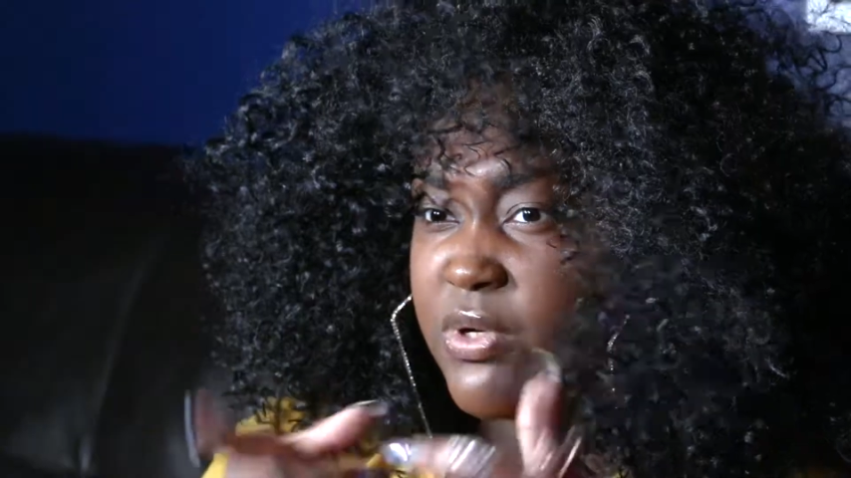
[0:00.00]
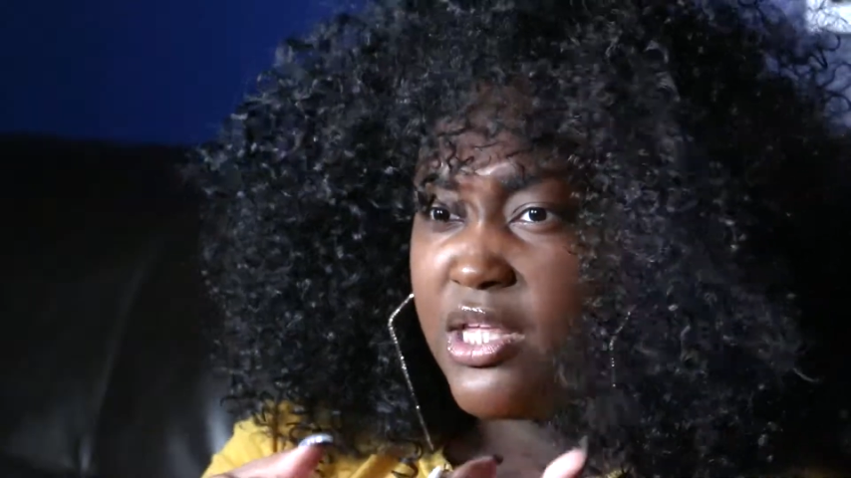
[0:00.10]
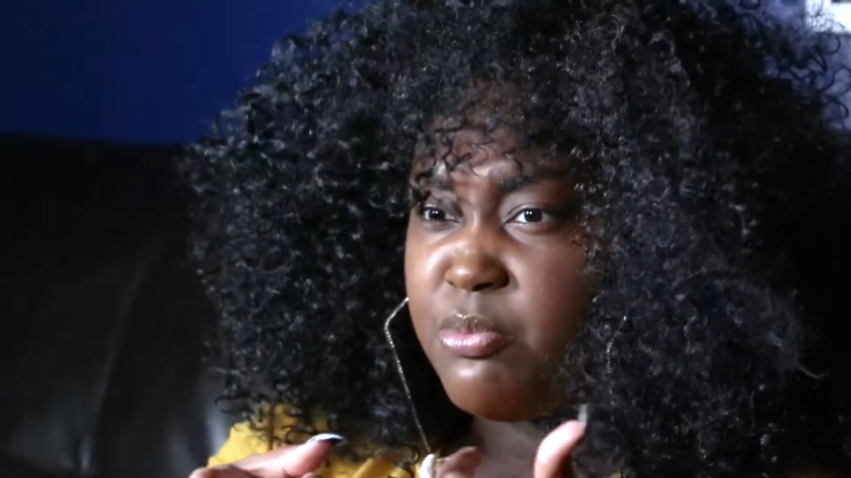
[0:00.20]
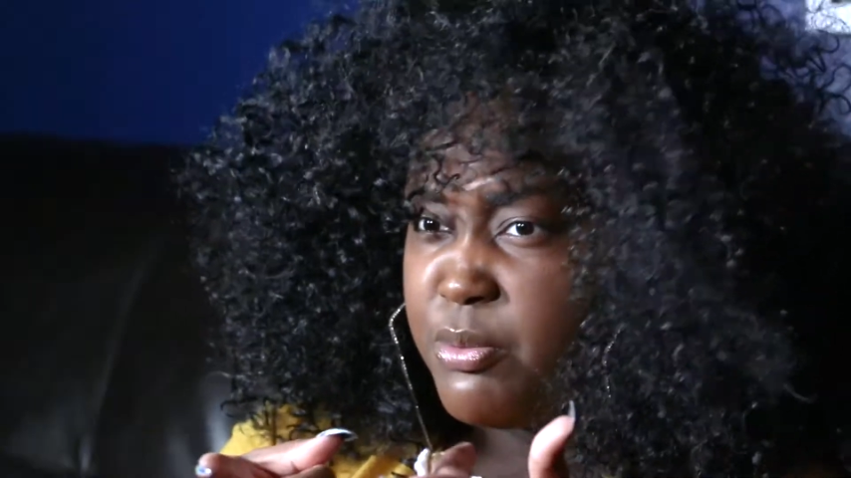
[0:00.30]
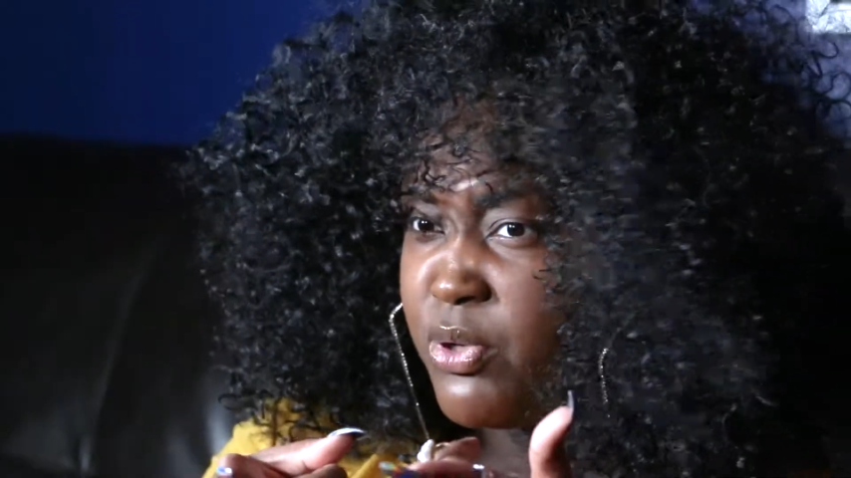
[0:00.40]
one
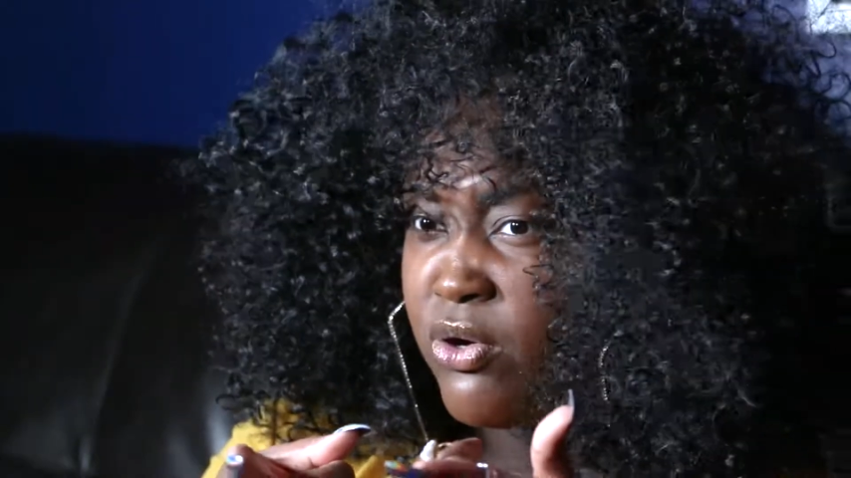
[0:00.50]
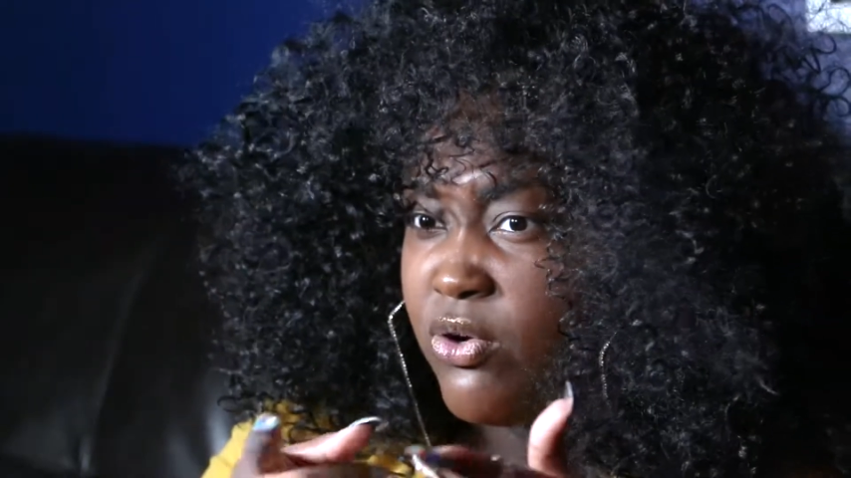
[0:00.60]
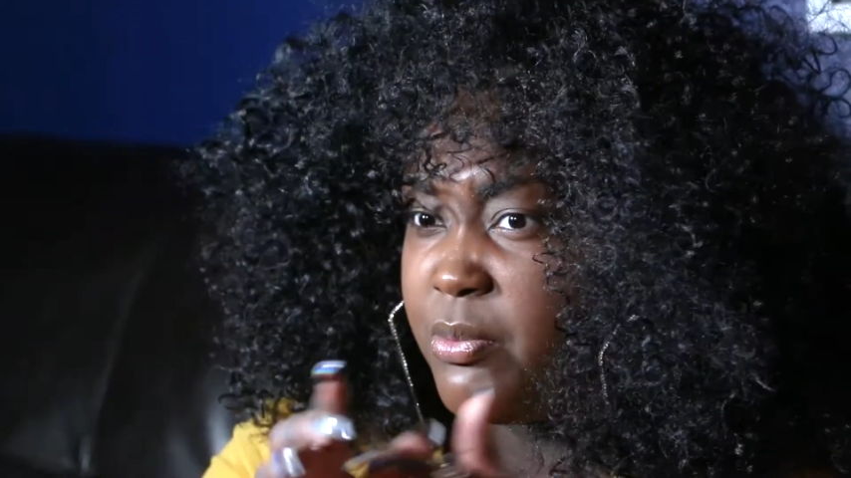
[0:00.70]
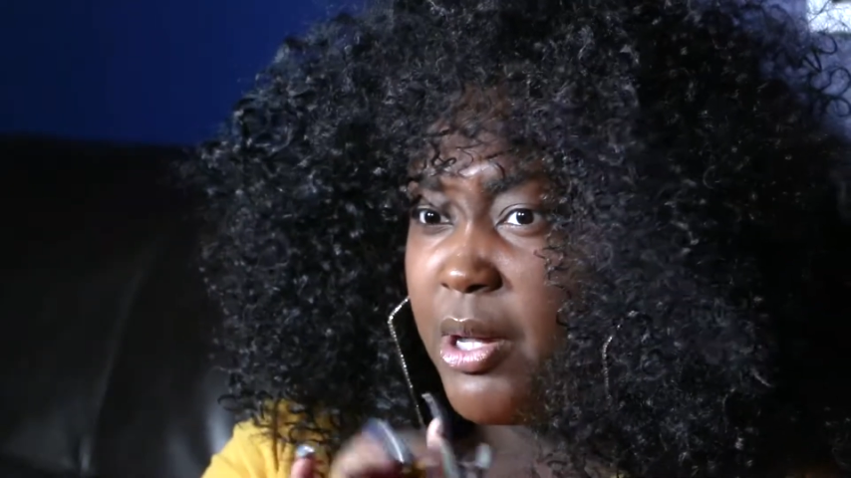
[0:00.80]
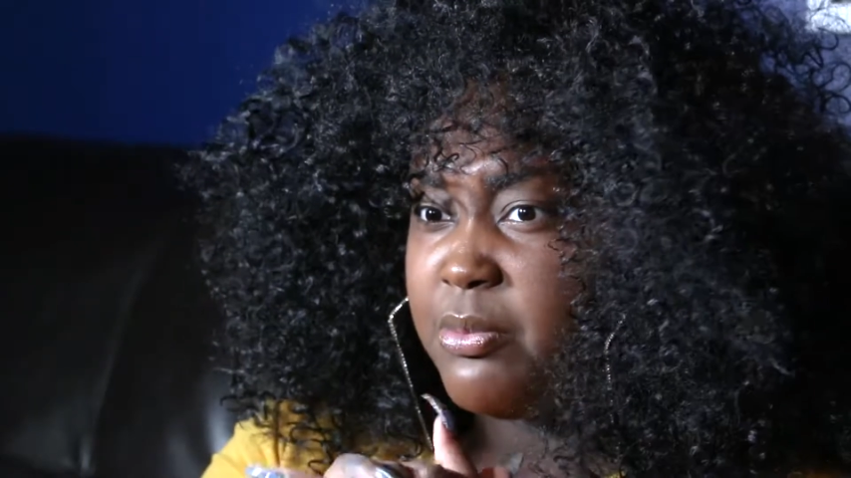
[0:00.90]
thing people don't
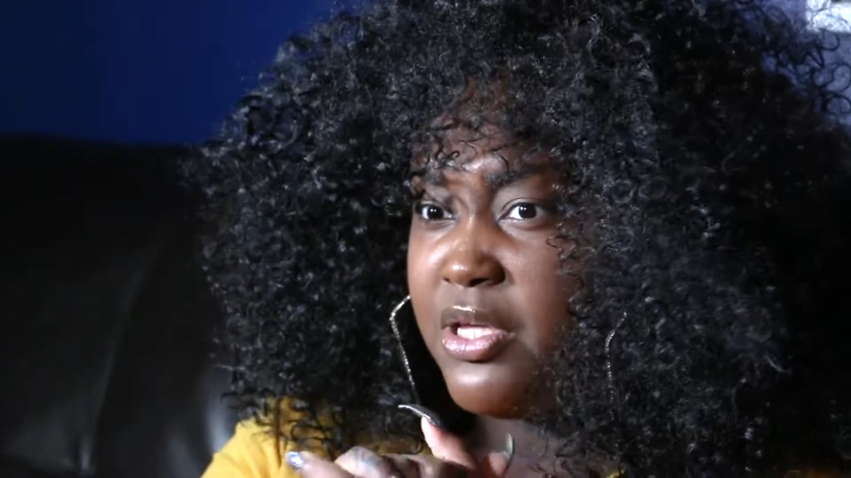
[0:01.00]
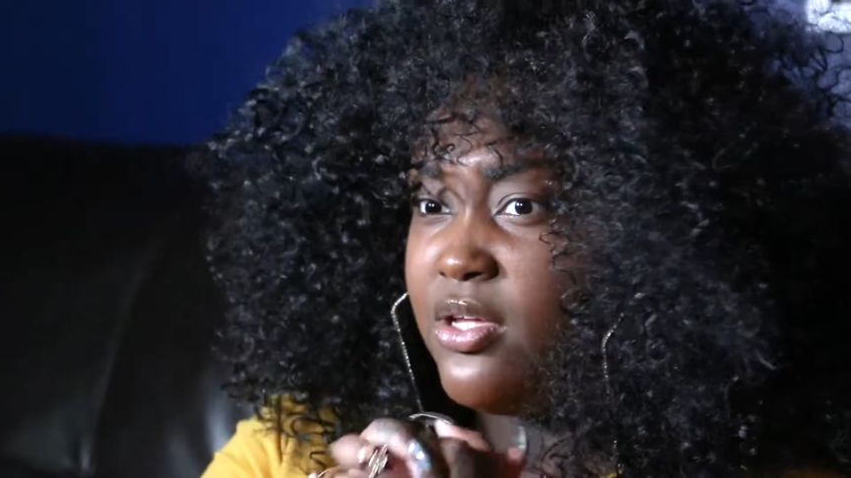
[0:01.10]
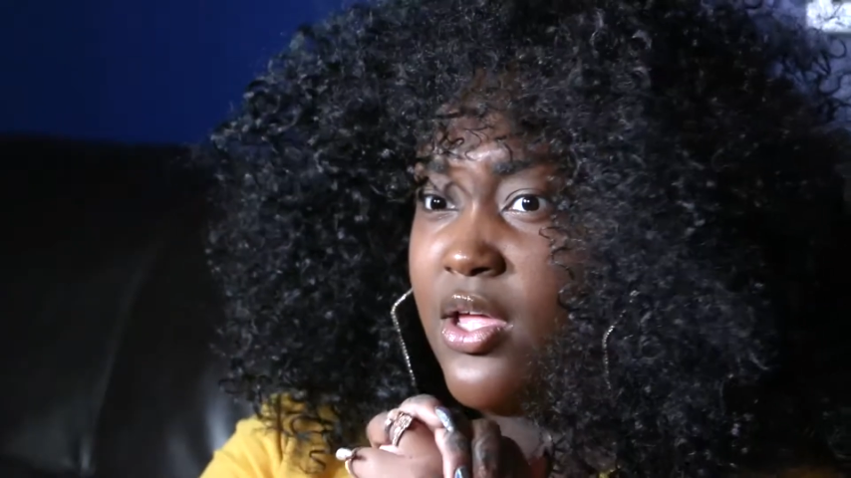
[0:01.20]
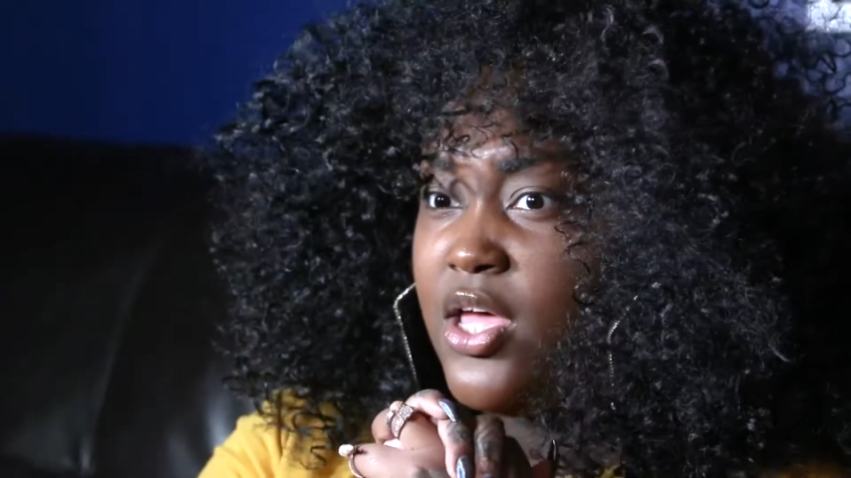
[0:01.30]
know about me.